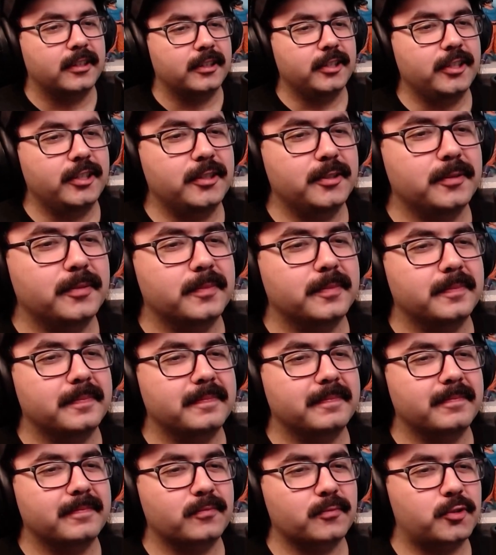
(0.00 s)
You know,
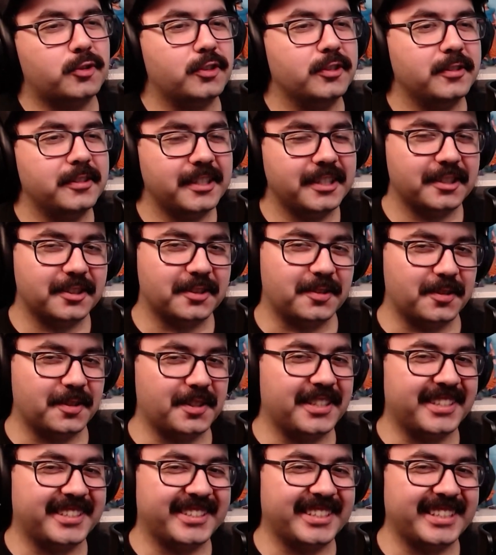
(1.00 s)
shouldn't they do
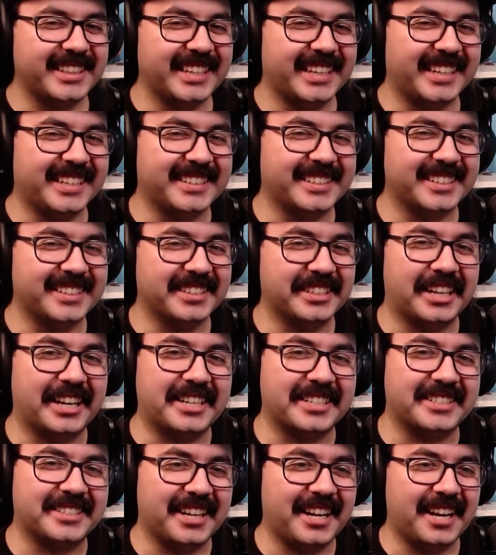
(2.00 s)
this in like the
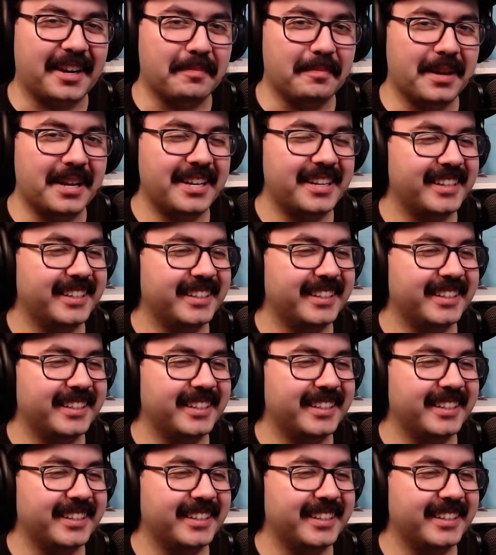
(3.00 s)
nighttime?